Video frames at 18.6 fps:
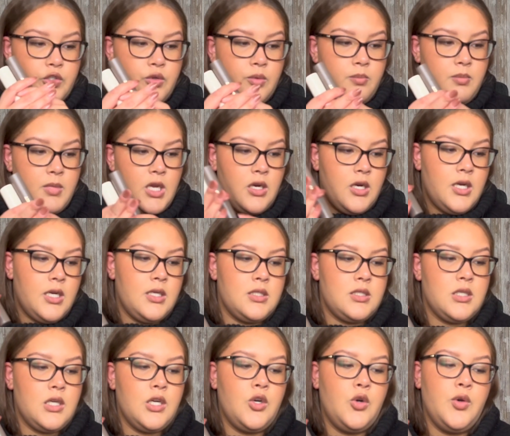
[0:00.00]
from Merit
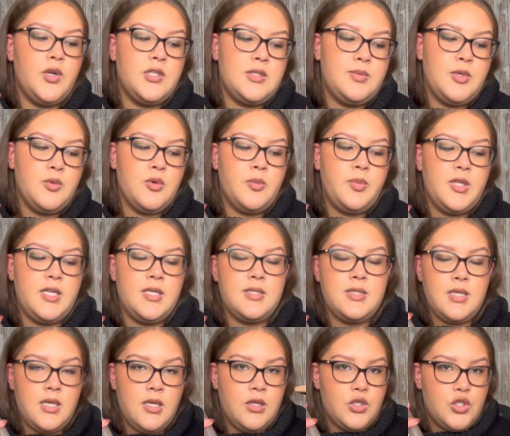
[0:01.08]
are going to be
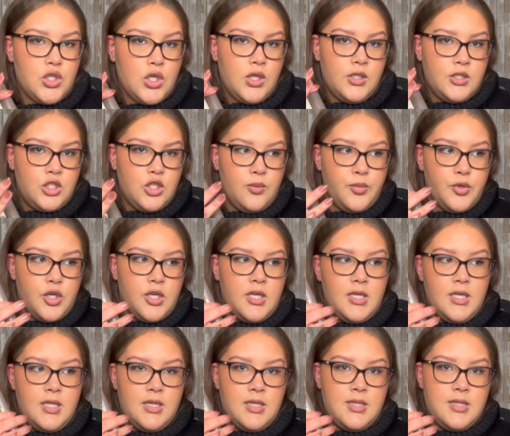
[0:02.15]
replacing the Charlotte Tilbury
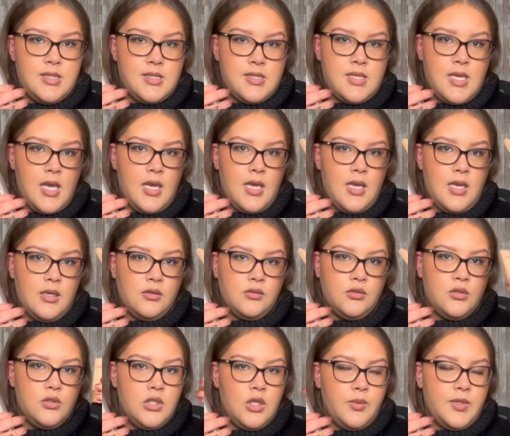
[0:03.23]
and the Saie
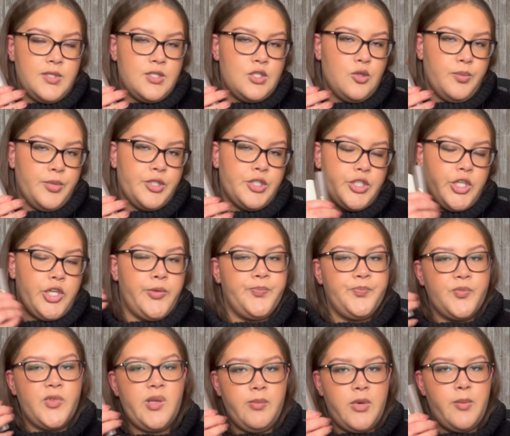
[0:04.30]
Glowy Super Gel
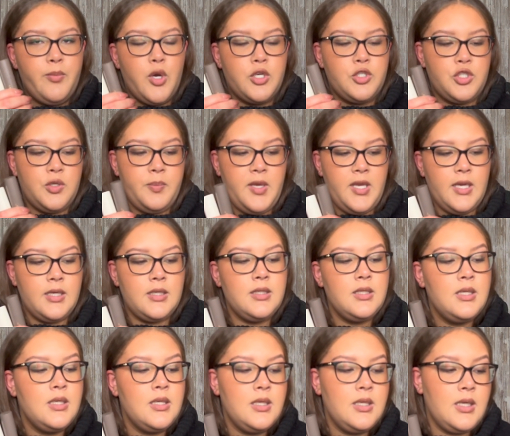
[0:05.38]
in my project pan,
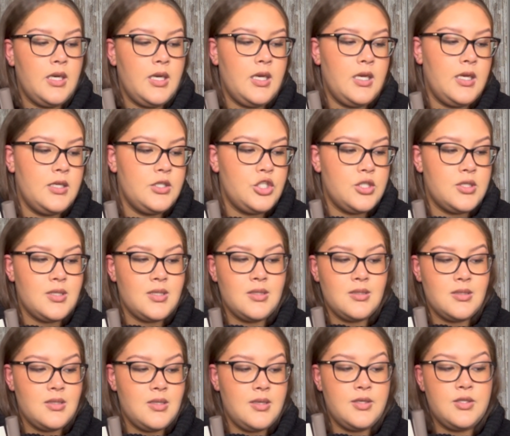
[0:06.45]
just
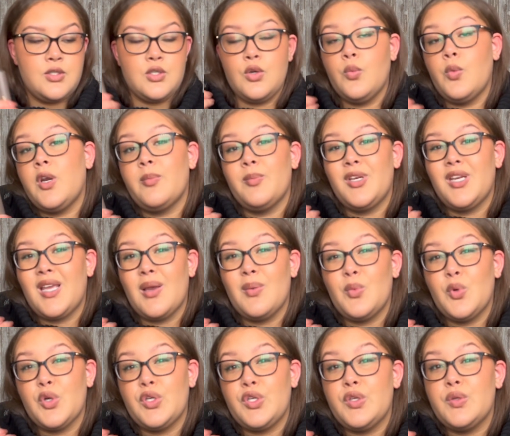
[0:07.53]
because these are what I'm going to get
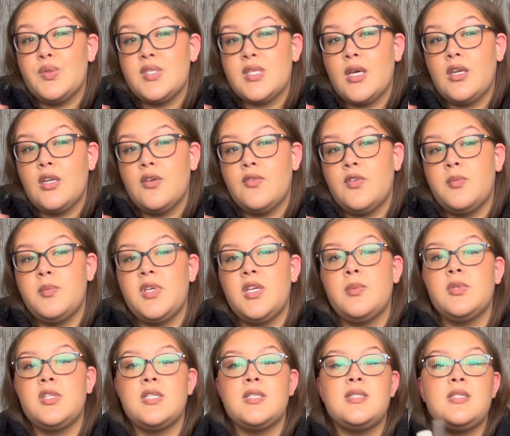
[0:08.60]
more use out of and be
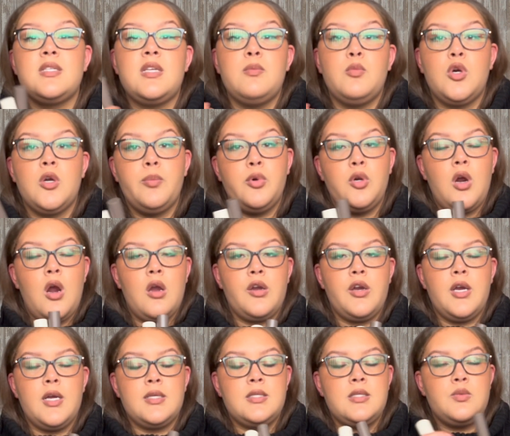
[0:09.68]
able to see more
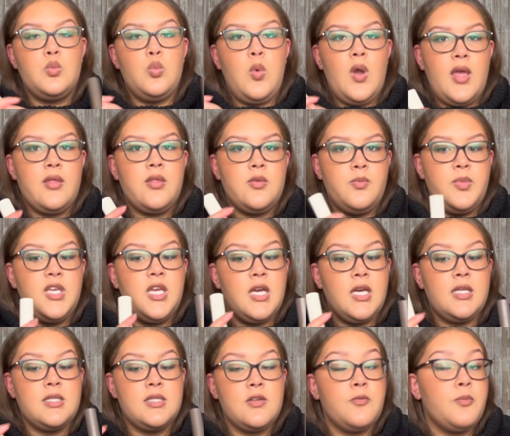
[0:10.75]
progress with
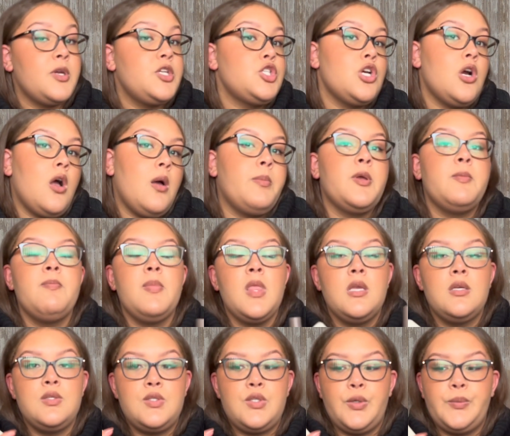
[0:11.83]
because of my job.
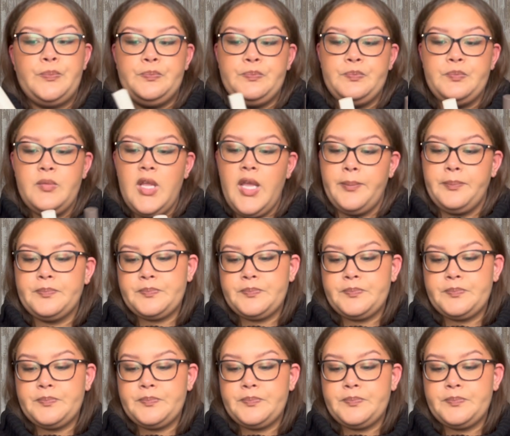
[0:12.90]
So yeah.